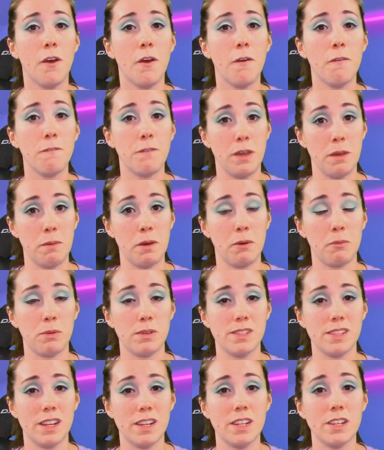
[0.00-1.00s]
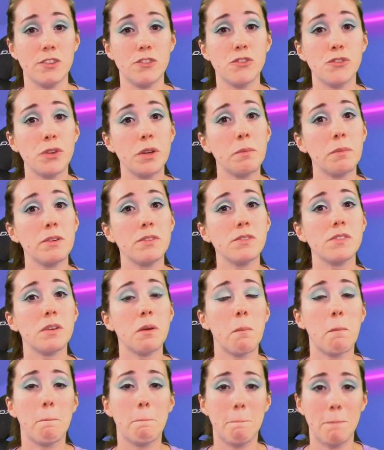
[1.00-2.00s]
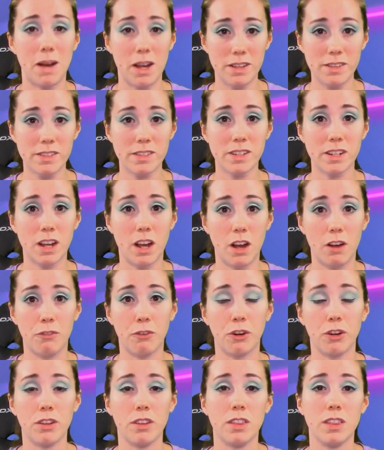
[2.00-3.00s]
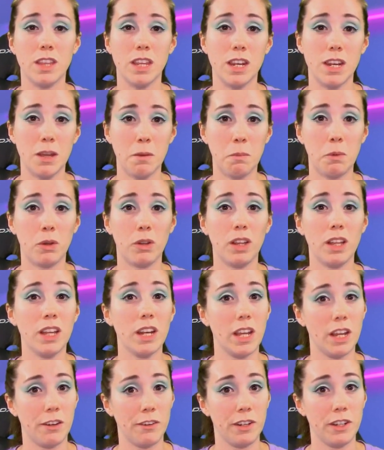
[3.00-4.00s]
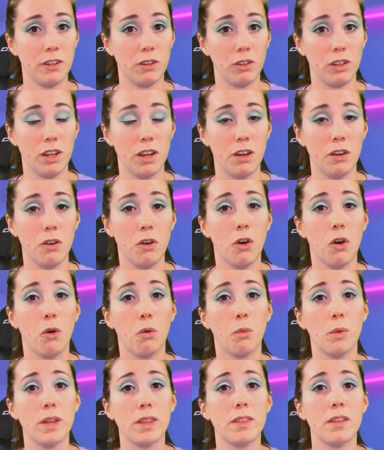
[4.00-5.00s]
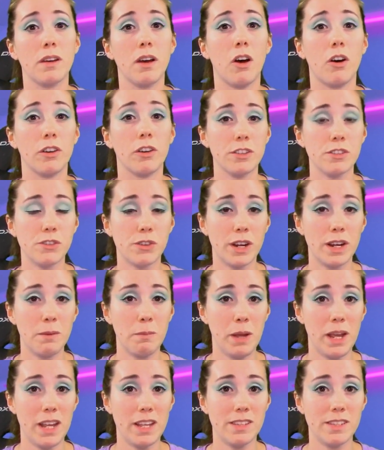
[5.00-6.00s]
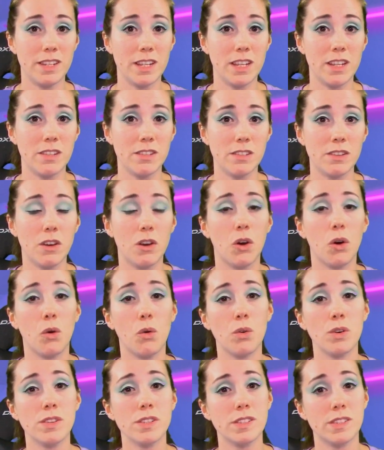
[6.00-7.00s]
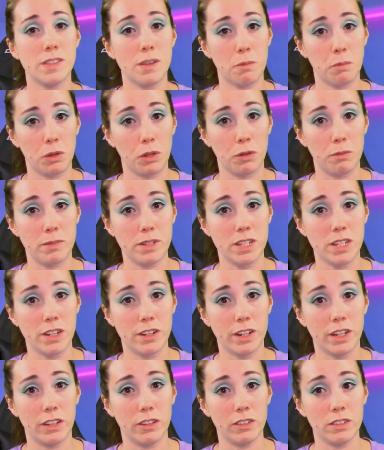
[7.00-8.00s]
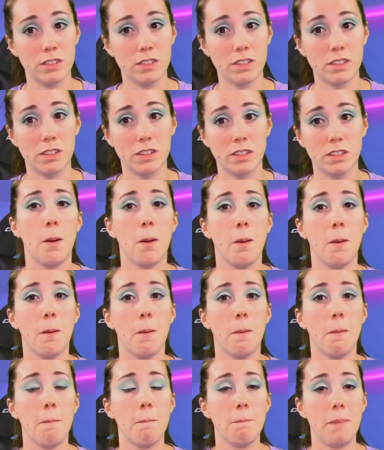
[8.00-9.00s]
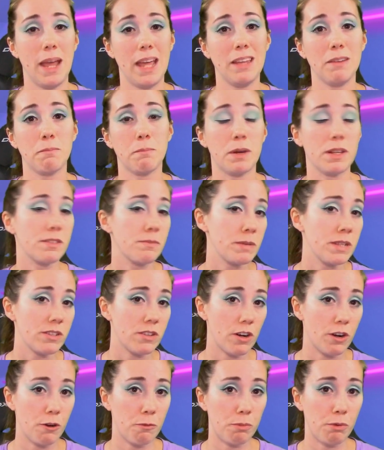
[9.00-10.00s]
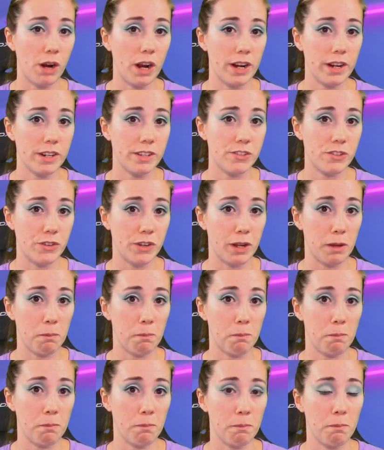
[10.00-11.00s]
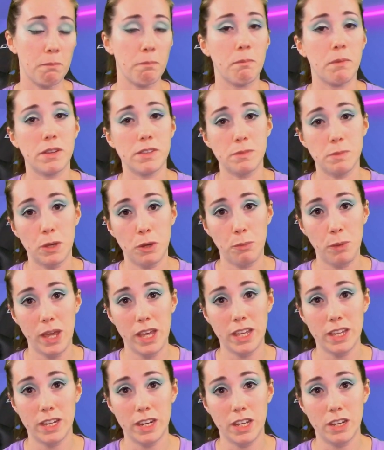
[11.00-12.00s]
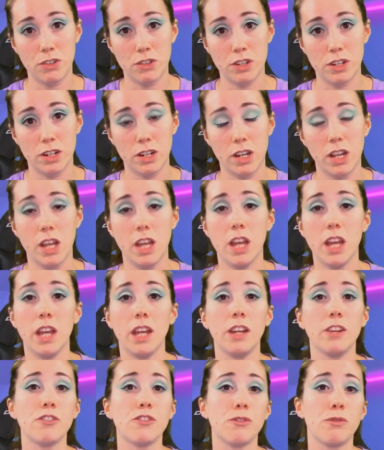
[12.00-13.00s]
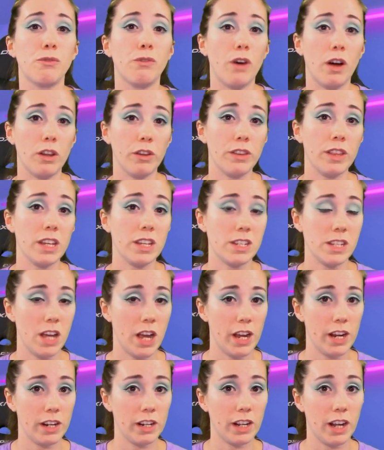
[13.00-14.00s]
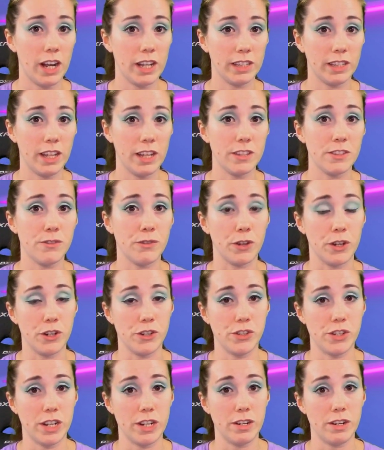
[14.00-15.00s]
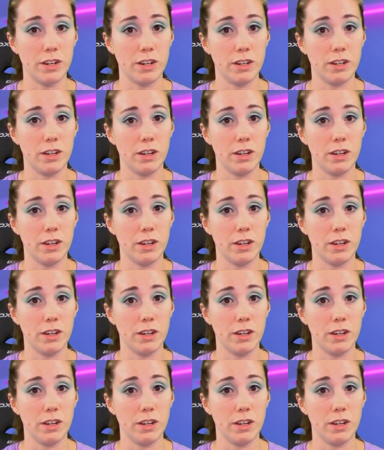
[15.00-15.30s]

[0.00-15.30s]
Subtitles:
Female presenting streamers must cover the nipple and areola with artist grade pasties or similar materials. Paint must be started prior to stream, must be opaque in nature, and should follow the attire guidelines for your gender.